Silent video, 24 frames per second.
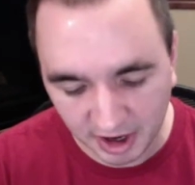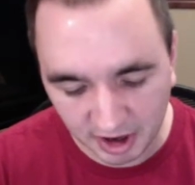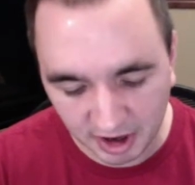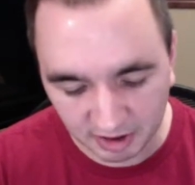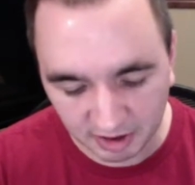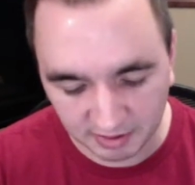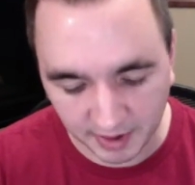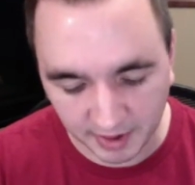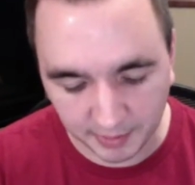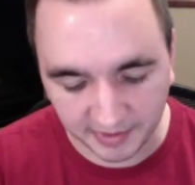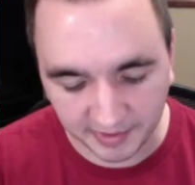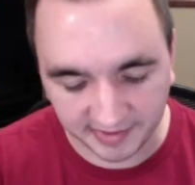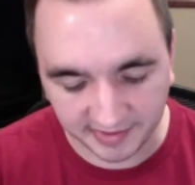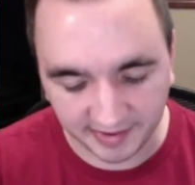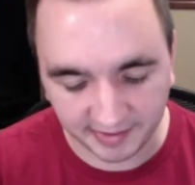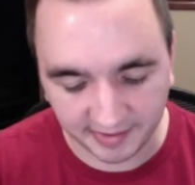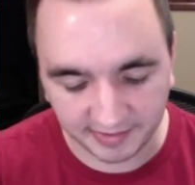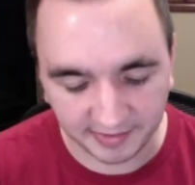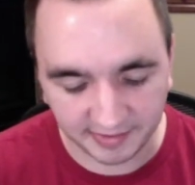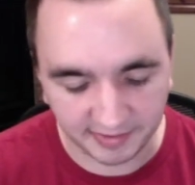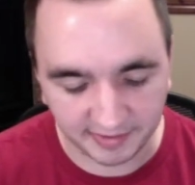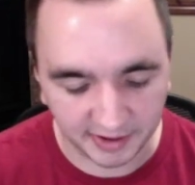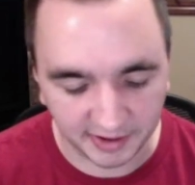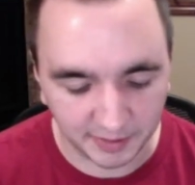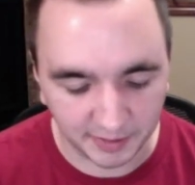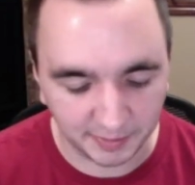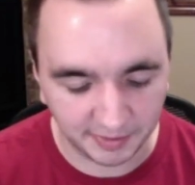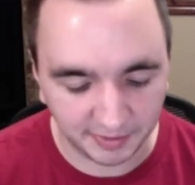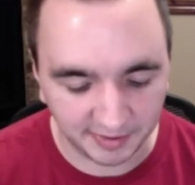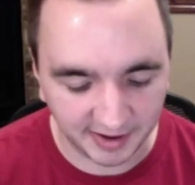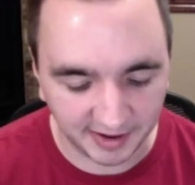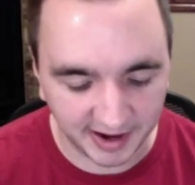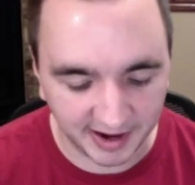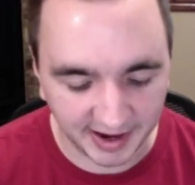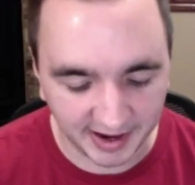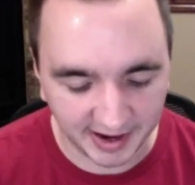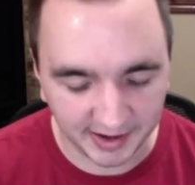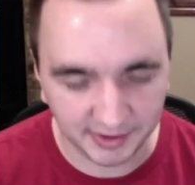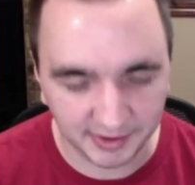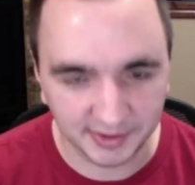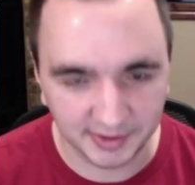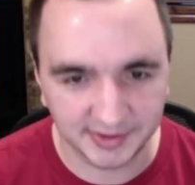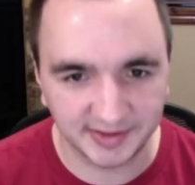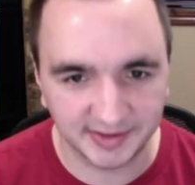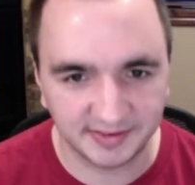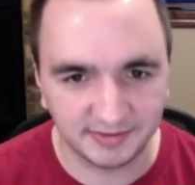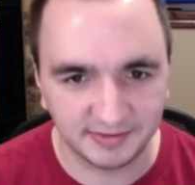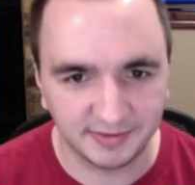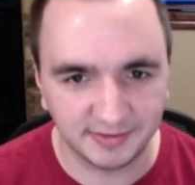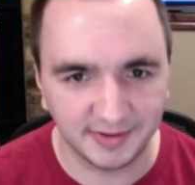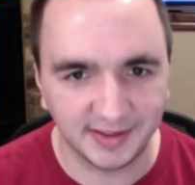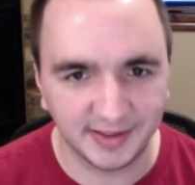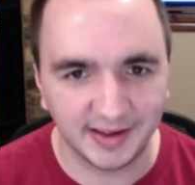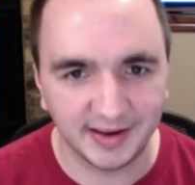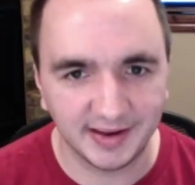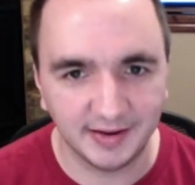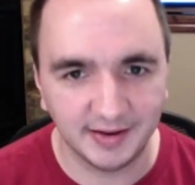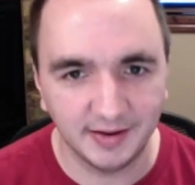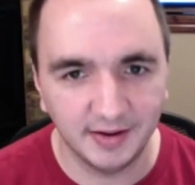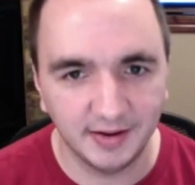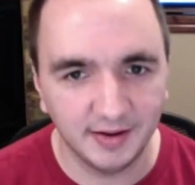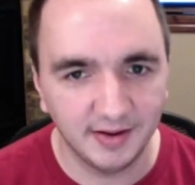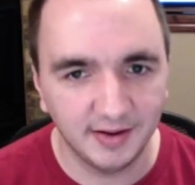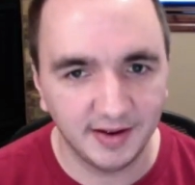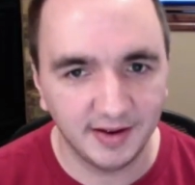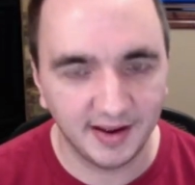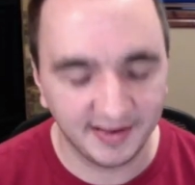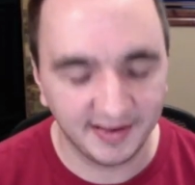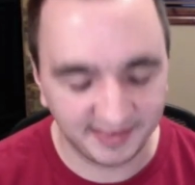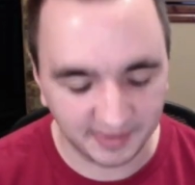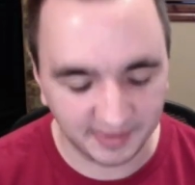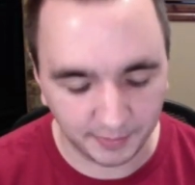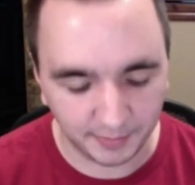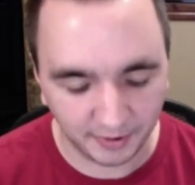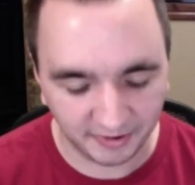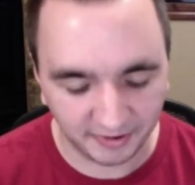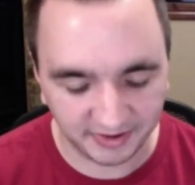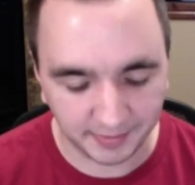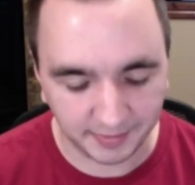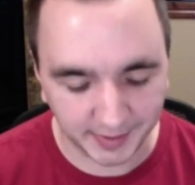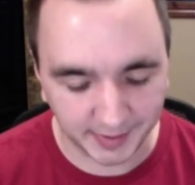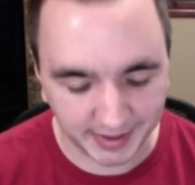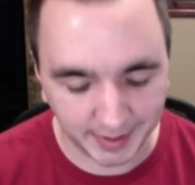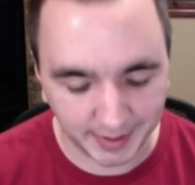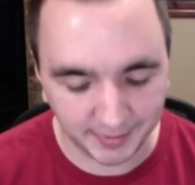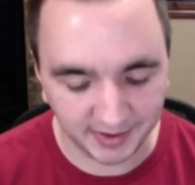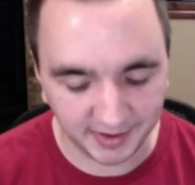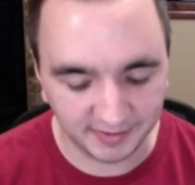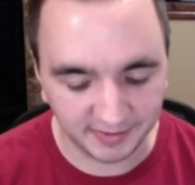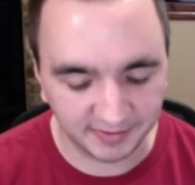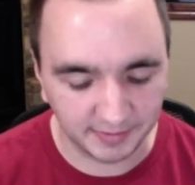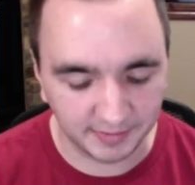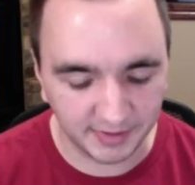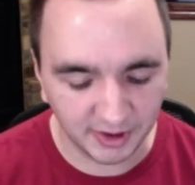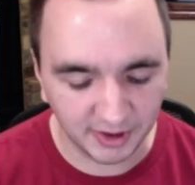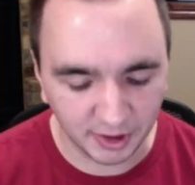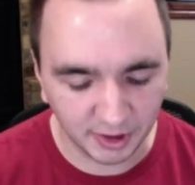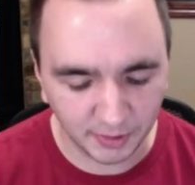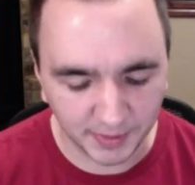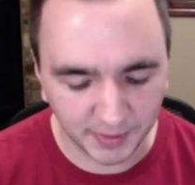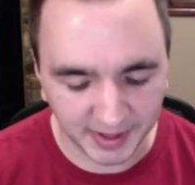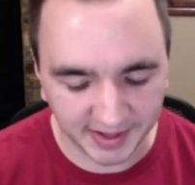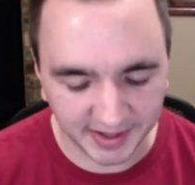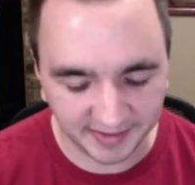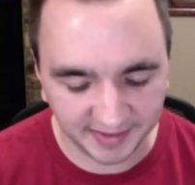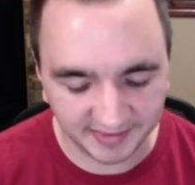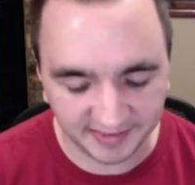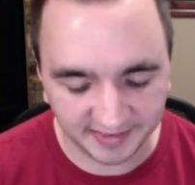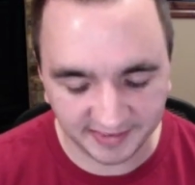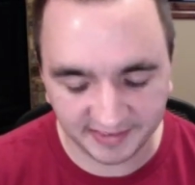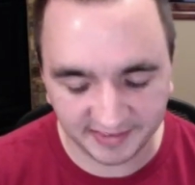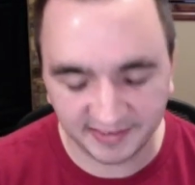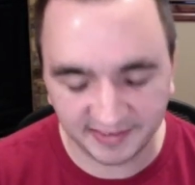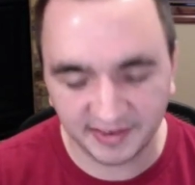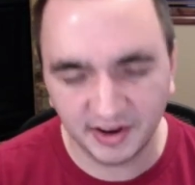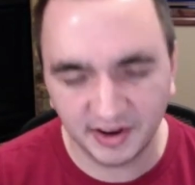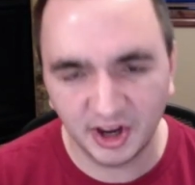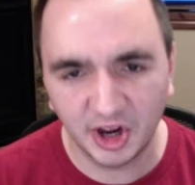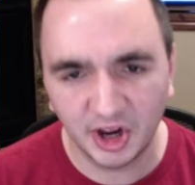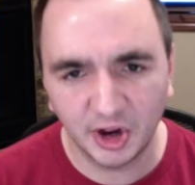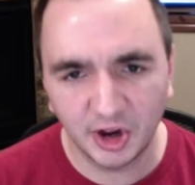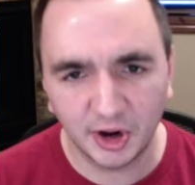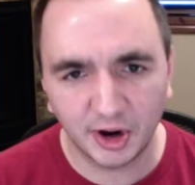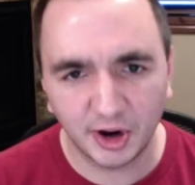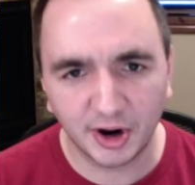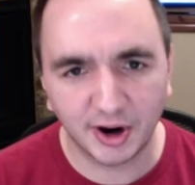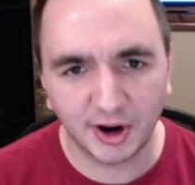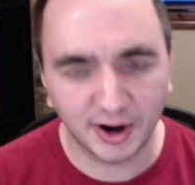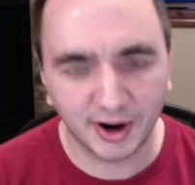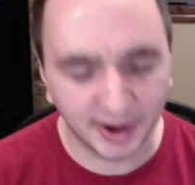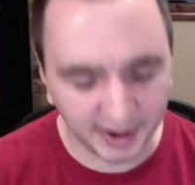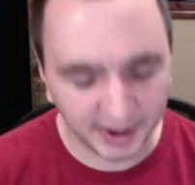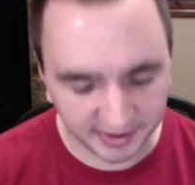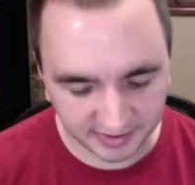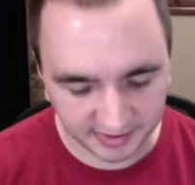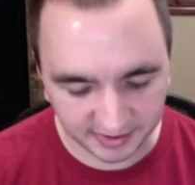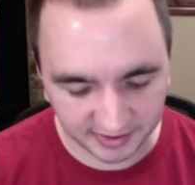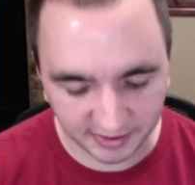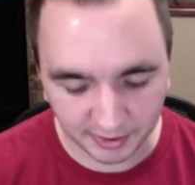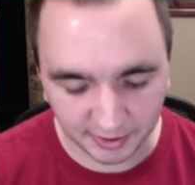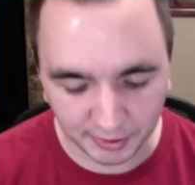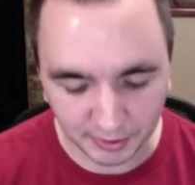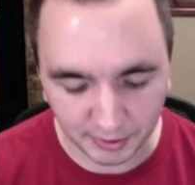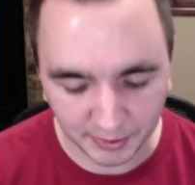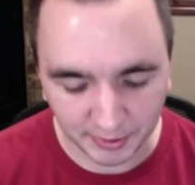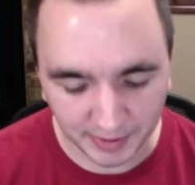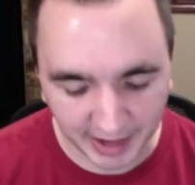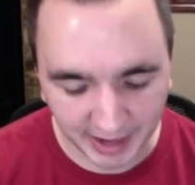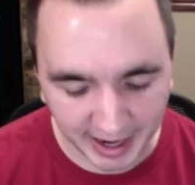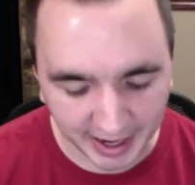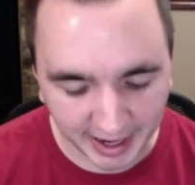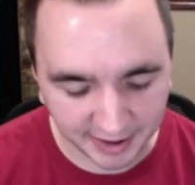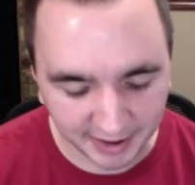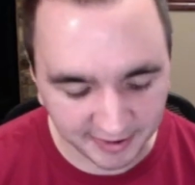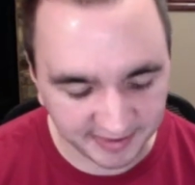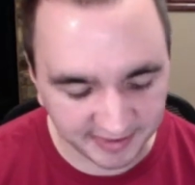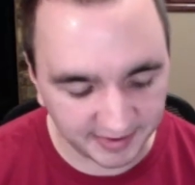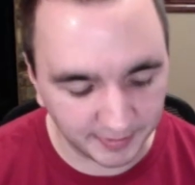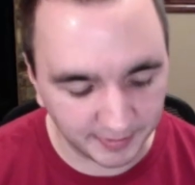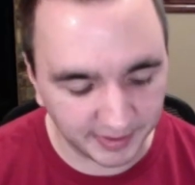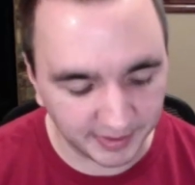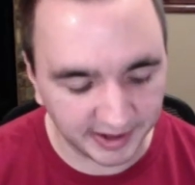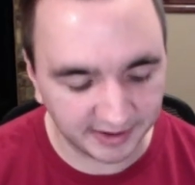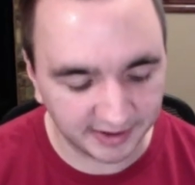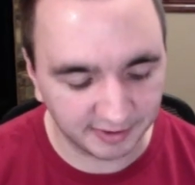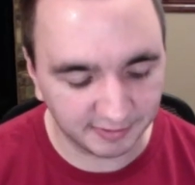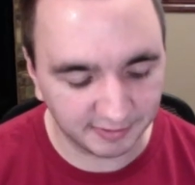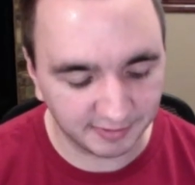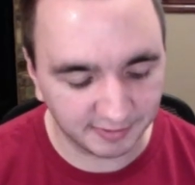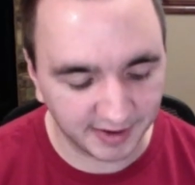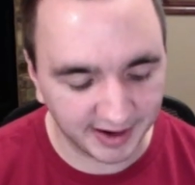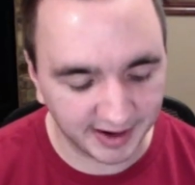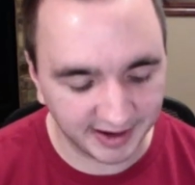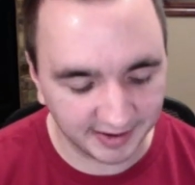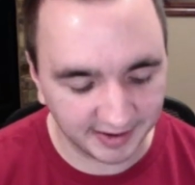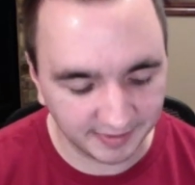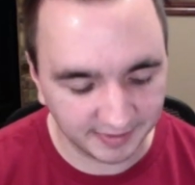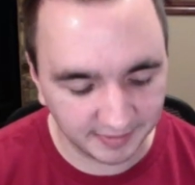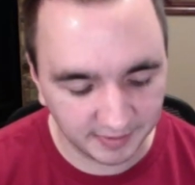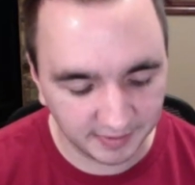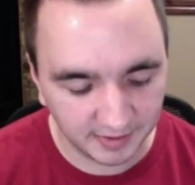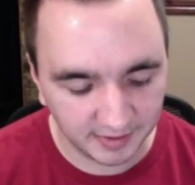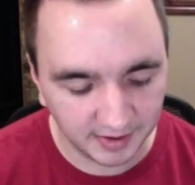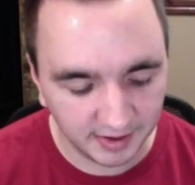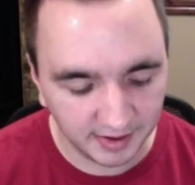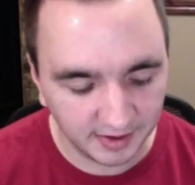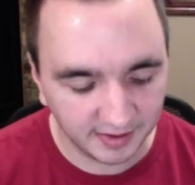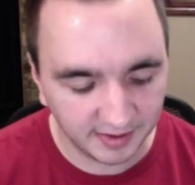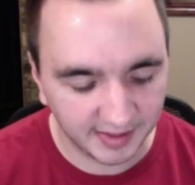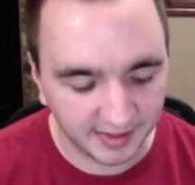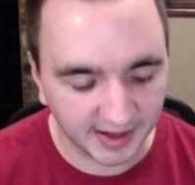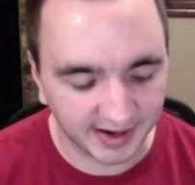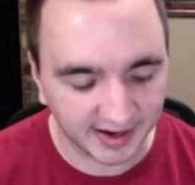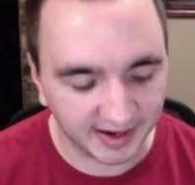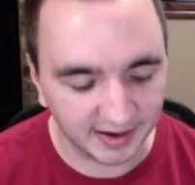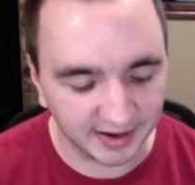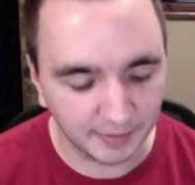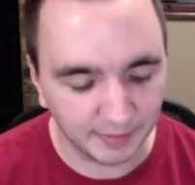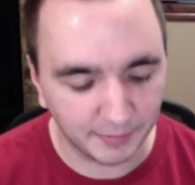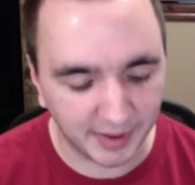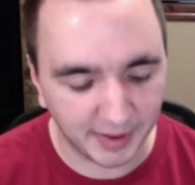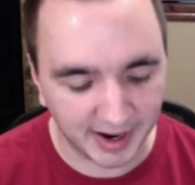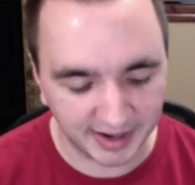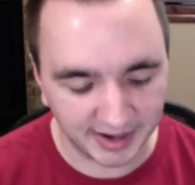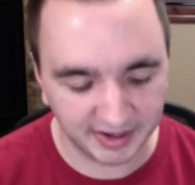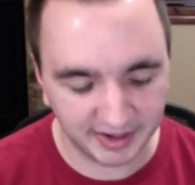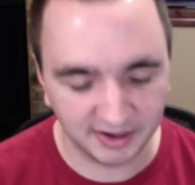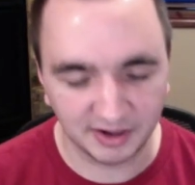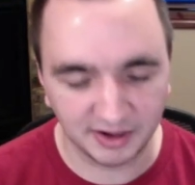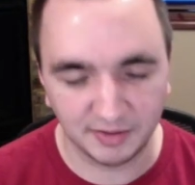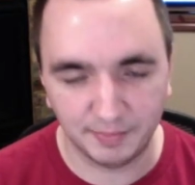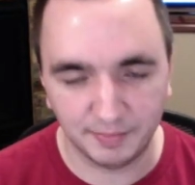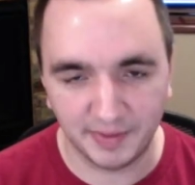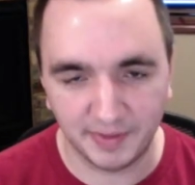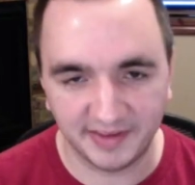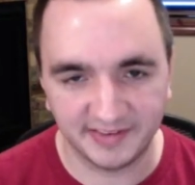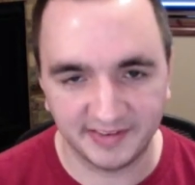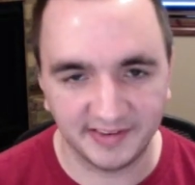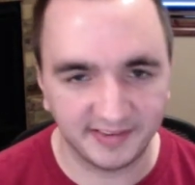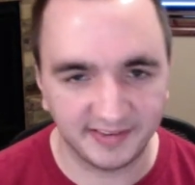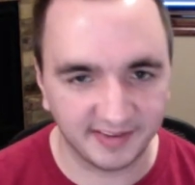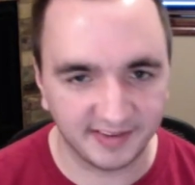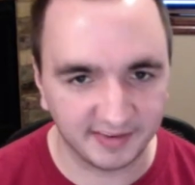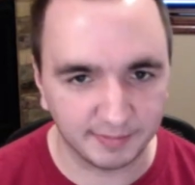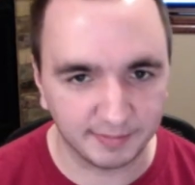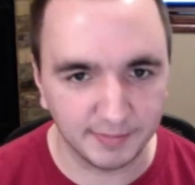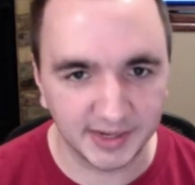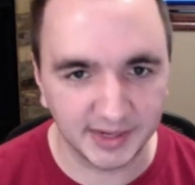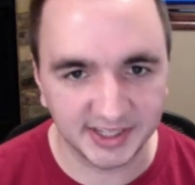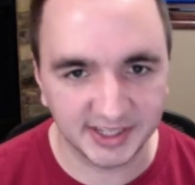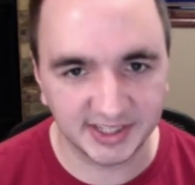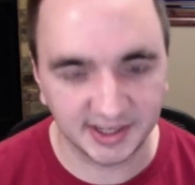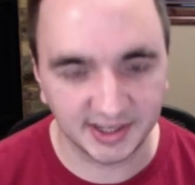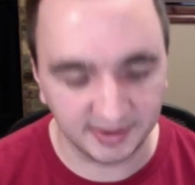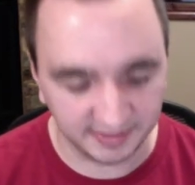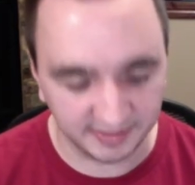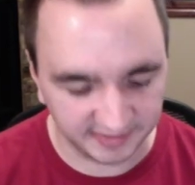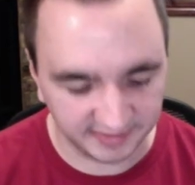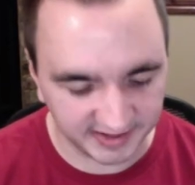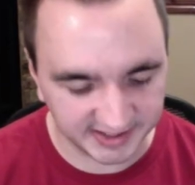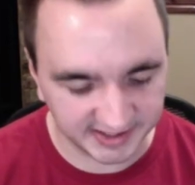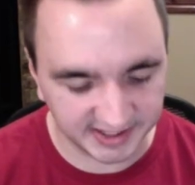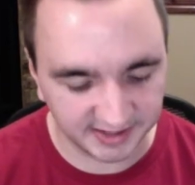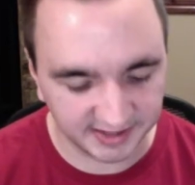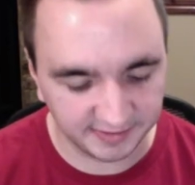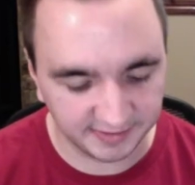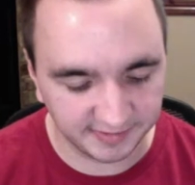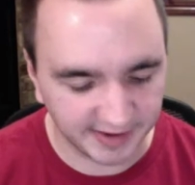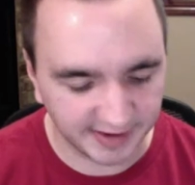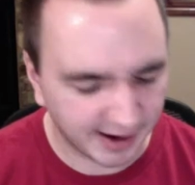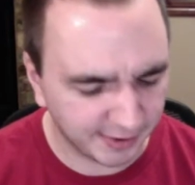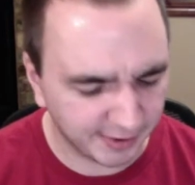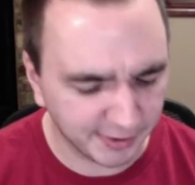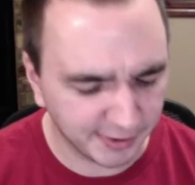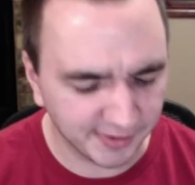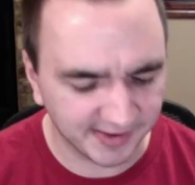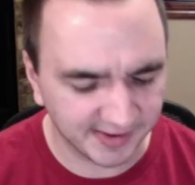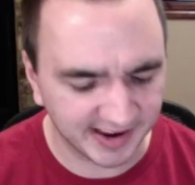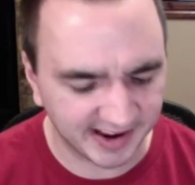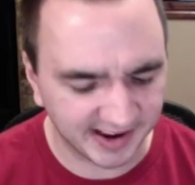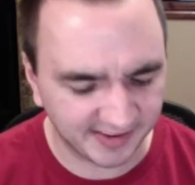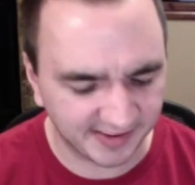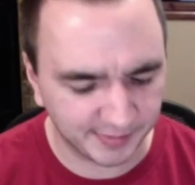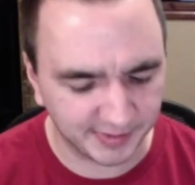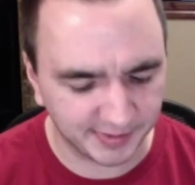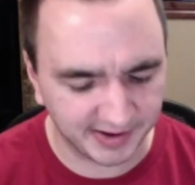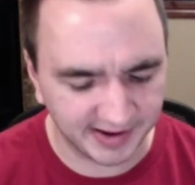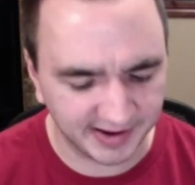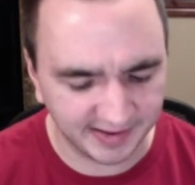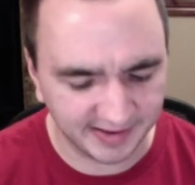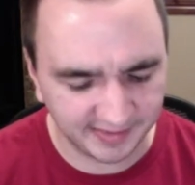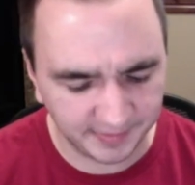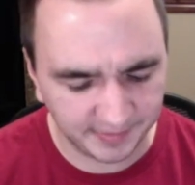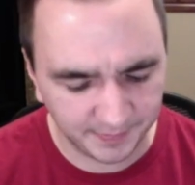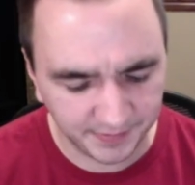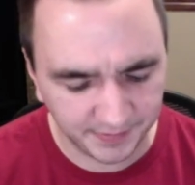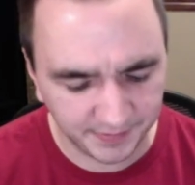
represents your brand, or just really is supposed to be coming from you, because it's hard to hire somebody to write it that can embody your business's mission, vision, values, and expertise.